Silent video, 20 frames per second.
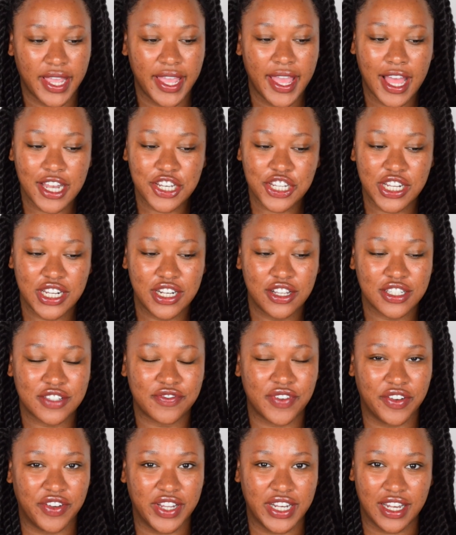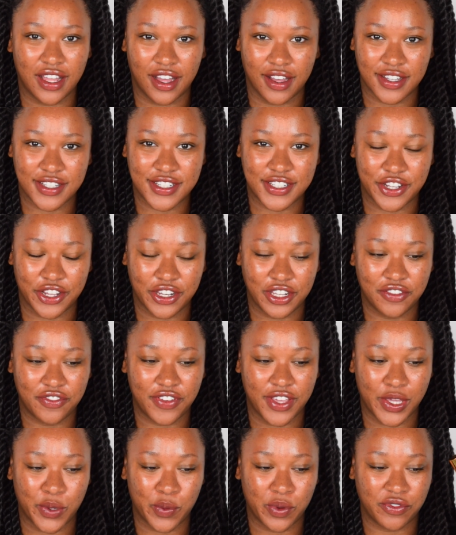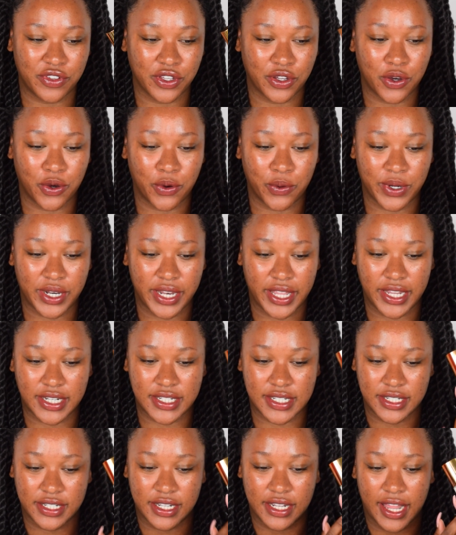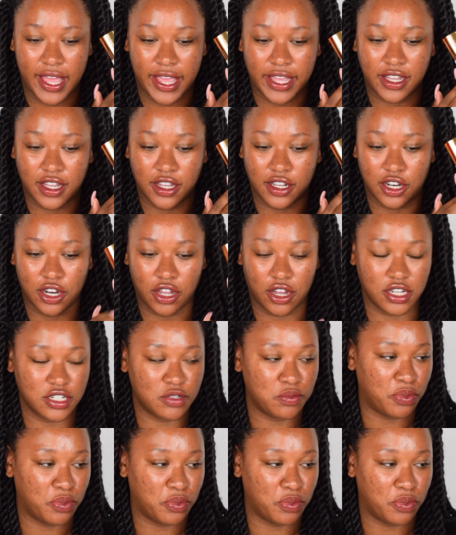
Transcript: it actually looks very luxe don't you think with the gold lid and the like glass